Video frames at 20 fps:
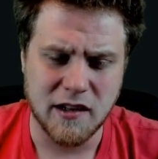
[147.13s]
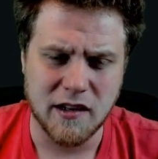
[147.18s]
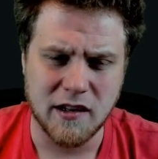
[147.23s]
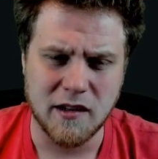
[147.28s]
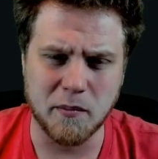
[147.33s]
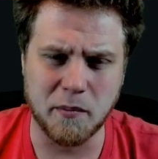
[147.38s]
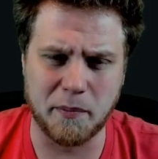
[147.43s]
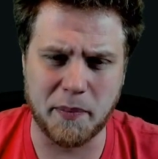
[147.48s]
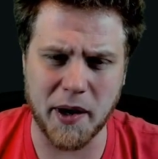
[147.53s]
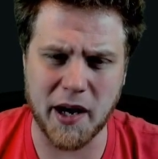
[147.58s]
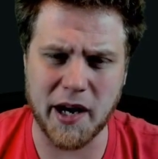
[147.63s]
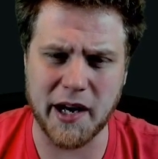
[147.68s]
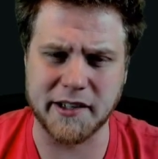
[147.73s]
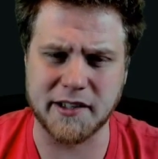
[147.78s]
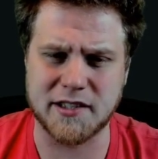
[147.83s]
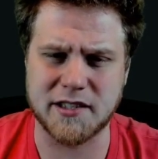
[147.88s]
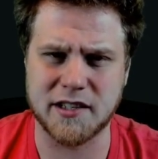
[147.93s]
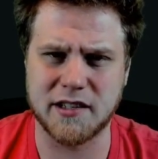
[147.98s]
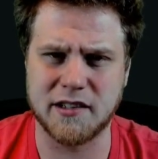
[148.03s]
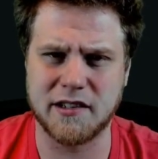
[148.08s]

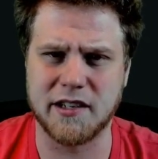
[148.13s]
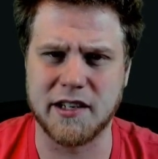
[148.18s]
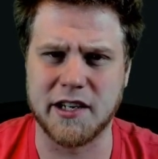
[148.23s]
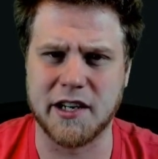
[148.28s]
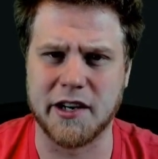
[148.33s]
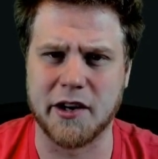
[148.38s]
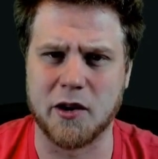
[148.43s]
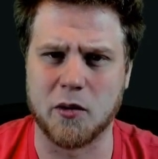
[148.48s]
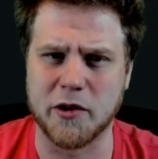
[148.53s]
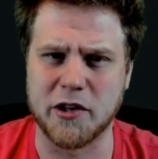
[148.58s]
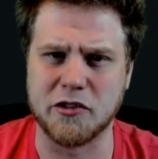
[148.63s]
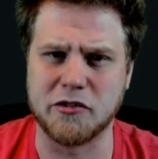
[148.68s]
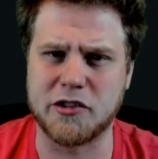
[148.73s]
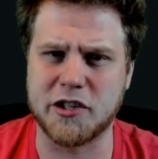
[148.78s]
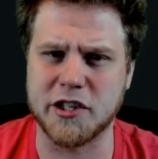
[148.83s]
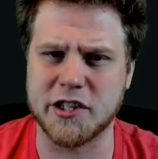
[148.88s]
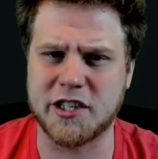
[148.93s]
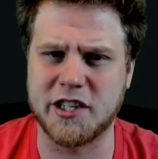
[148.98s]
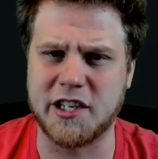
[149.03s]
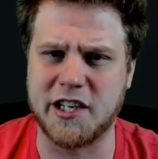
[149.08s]
but, when you
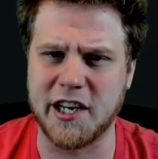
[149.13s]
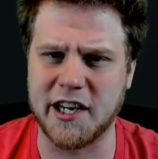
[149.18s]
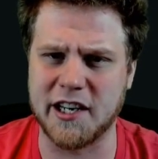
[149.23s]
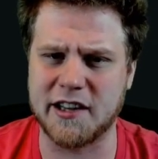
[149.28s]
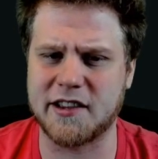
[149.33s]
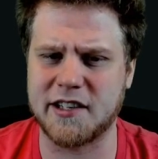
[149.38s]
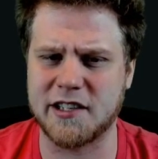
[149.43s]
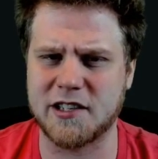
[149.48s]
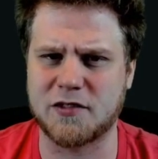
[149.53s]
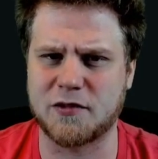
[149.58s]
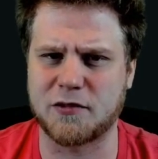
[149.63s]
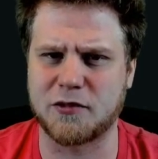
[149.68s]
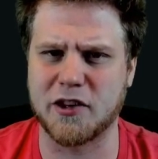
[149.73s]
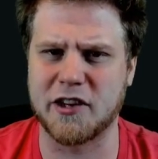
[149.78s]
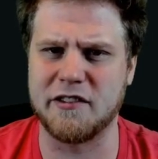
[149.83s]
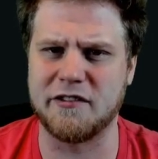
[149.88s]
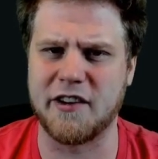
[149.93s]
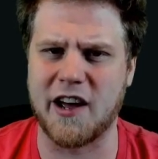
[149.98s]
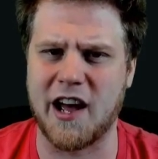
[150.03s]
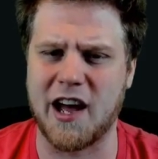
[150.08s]
just get this free
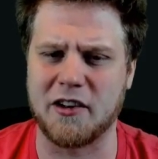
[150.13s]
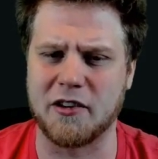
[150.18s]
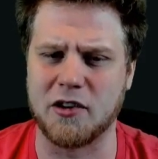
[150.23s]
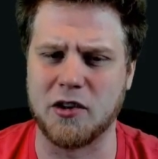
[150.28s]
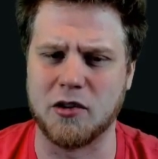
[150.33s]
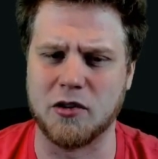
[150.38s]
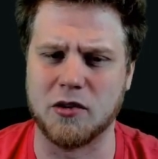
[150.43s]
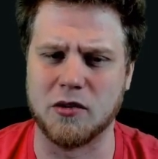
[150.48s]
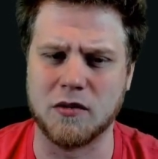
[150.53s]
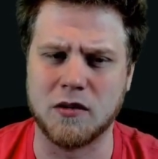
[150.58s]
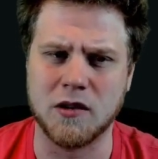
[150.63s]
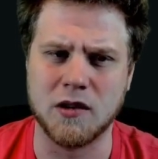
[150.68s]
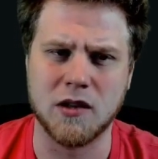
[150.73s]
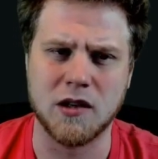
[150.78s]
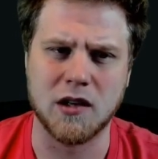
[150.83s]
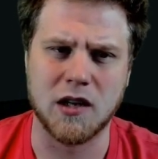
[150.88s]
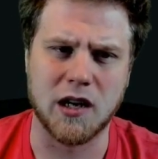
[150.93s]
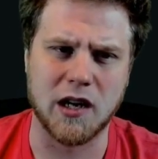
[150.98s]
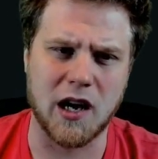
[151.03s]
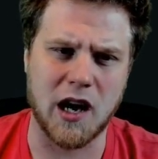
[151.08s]
value
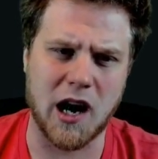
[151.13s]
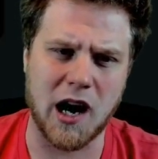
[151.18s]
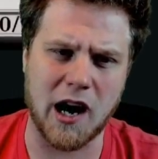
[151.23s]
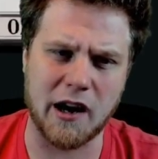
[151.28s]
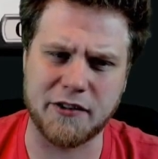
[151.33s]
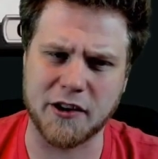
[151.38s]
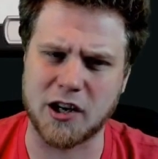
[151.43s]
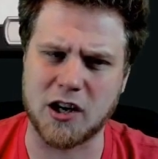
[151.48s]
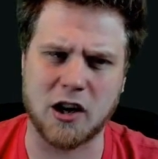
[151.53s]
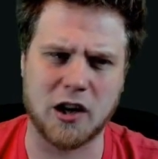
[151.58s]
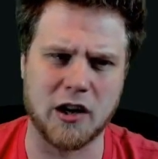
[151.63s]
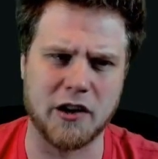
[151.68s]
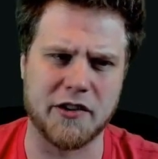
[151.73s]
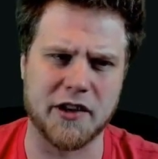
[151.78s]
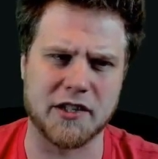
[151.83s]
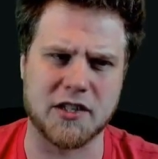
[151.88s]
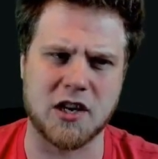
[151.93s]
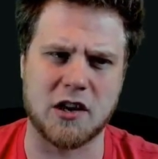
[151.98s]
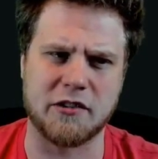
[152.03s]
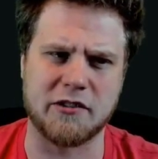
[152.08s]
off a card
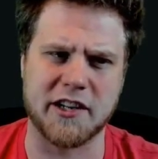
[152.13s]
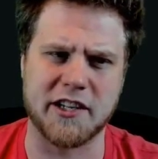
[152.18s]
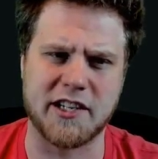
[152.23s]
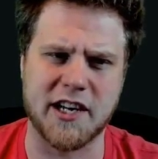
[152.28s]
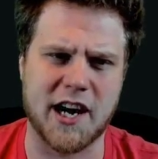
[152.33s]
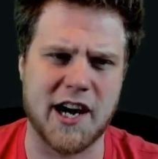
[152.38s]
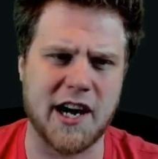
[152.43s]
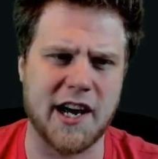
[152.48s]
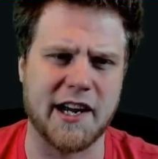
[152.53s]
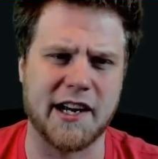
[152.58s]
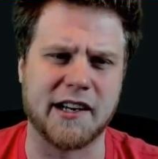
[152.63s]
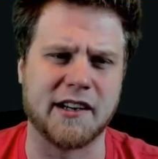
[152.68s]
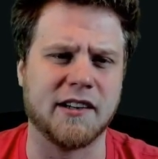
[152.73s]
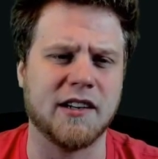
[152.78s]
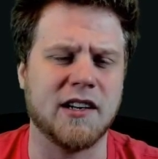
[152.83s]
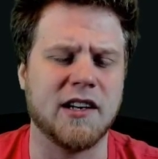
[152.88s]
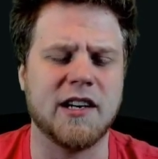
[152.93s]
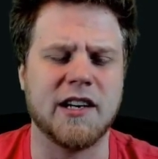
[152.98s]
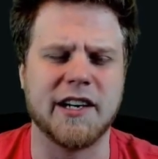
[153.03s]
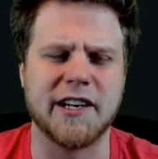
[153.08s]
that's already dying,
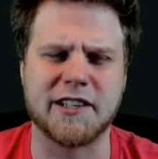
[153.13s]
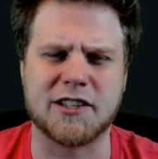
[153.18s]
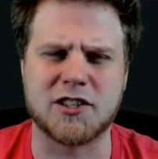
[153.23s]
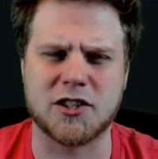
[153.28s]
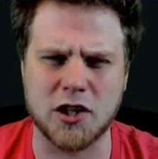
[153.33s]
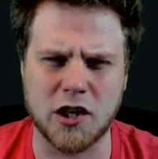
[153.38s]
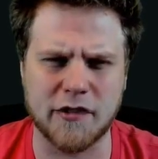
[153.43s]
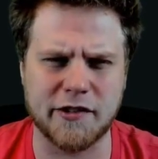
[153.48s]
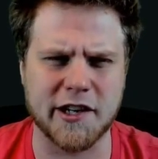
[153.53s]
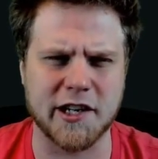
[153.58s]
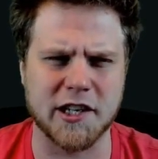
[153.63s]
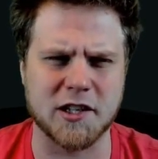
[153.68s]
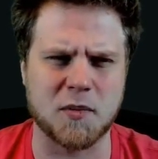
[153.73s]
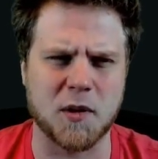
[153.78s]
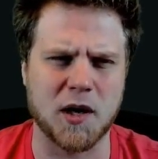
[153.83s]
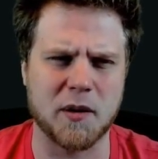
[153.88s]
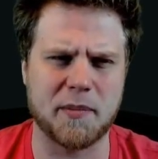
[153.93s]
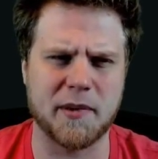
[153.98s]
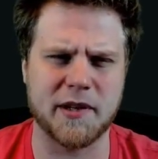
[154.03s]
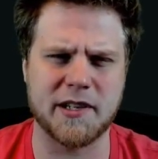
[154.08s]
it's serving its
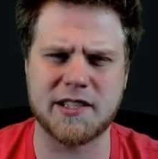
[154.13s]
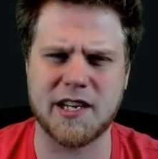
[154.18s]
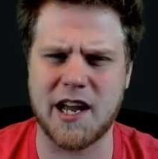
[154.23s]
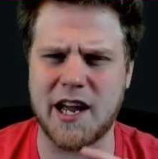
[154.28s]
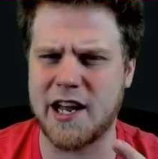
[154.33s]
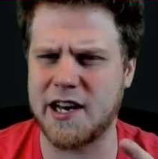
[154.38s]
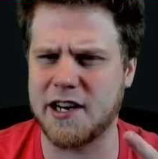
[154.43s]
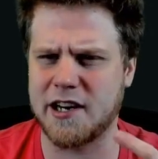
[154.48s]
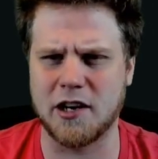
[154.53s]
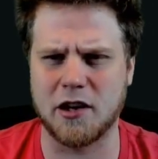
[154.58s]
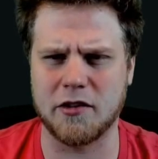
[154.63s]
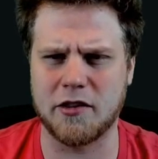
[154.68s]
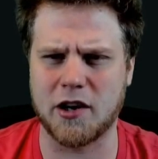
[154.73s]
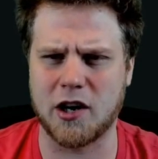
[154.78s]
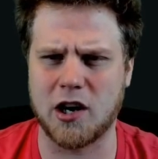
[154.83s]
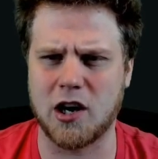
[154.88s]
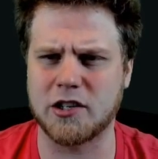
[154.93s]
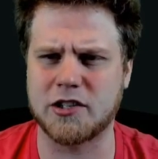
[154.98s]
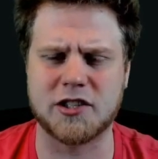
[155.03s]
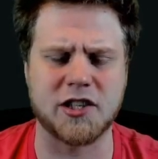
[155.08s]
purpose, and, there
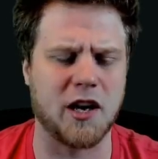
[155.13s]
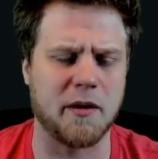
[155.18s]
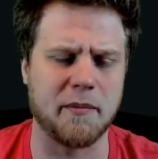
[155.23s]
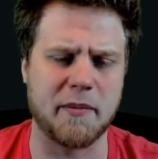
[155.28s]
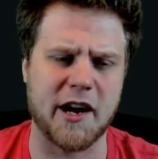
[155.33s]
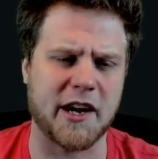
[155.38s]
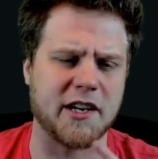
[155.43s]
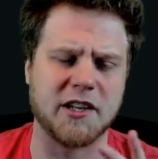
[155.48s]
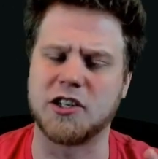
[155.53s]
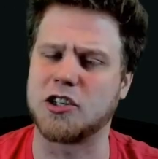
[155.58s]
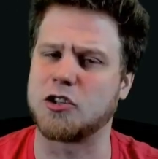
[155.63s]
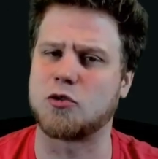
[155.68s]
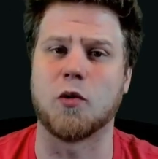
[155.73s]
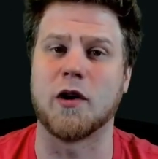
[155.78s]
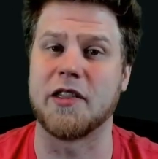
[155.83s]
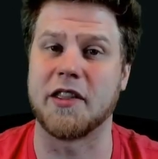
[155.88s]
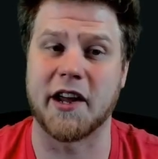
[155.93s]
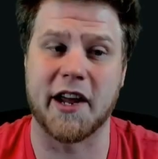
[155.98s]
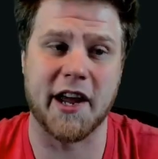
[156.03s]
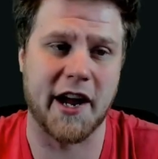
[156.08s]
are some that can just win
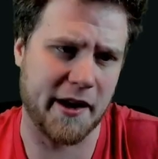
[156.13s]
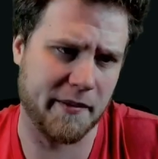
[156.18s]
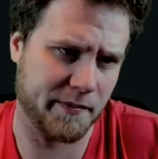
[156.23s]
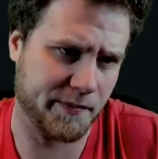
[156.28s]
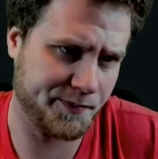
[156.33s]
the game.